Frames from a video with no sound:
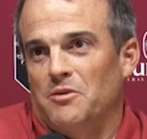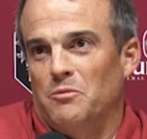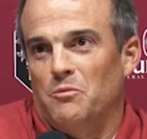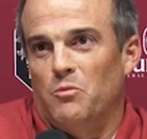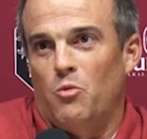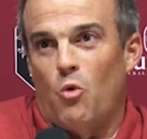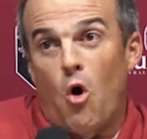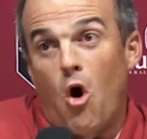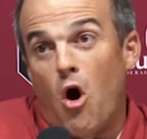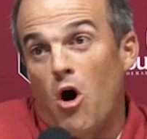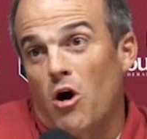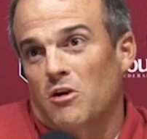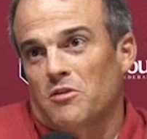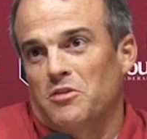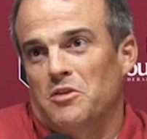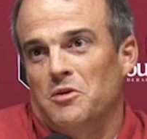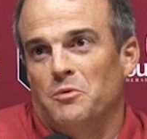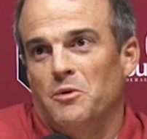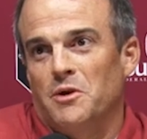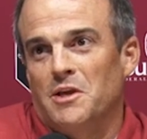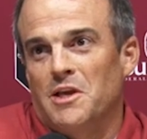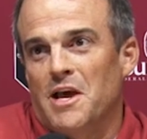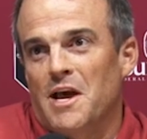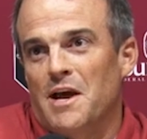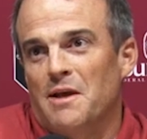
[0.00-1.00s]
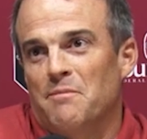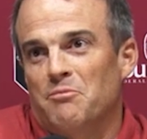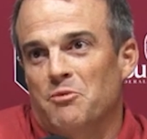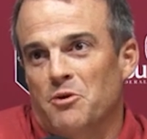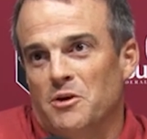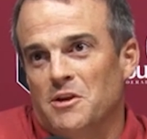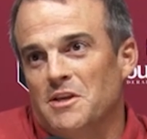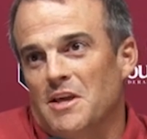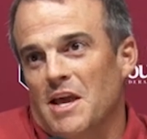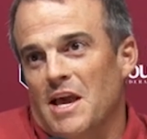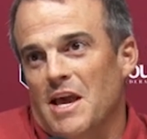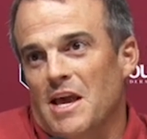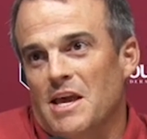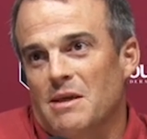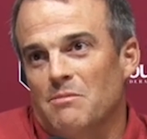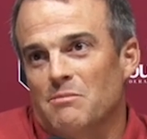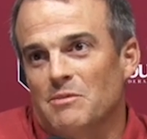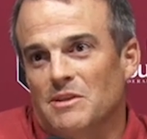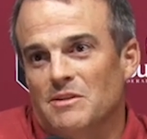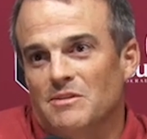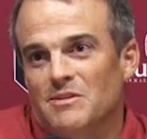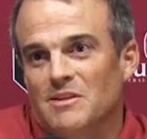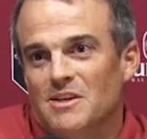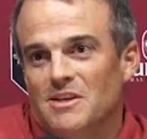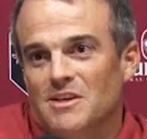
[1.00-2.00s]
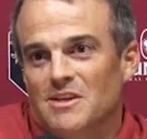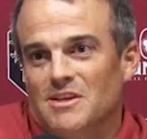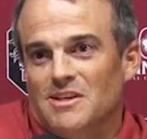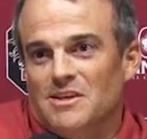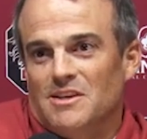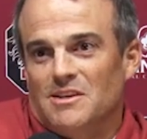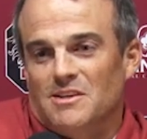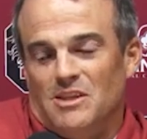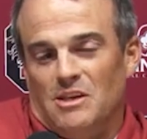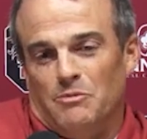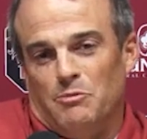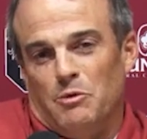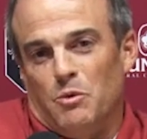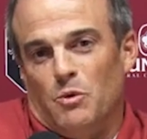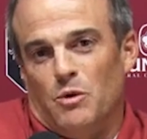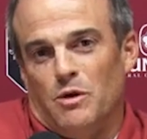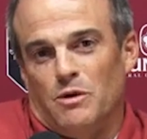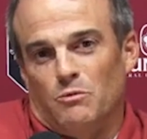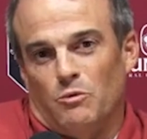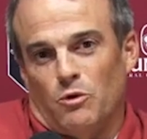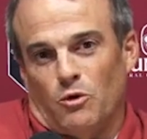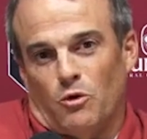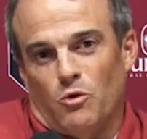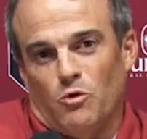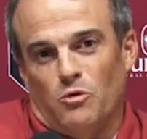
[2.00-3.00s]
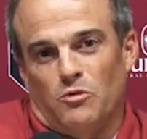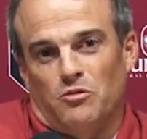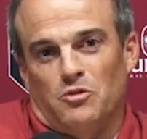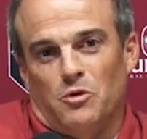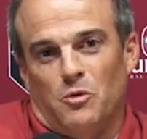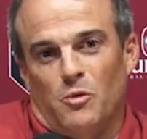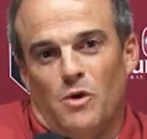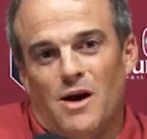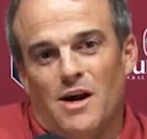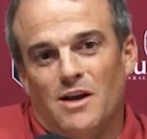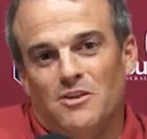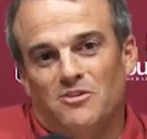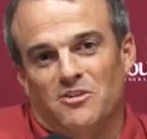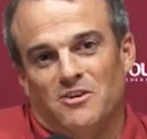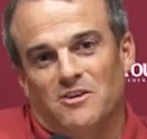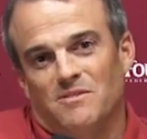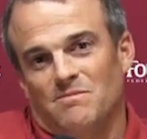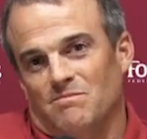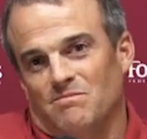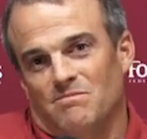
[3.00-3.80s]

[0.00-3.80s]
the walk that we had pregame, and did we want recruits to watch it?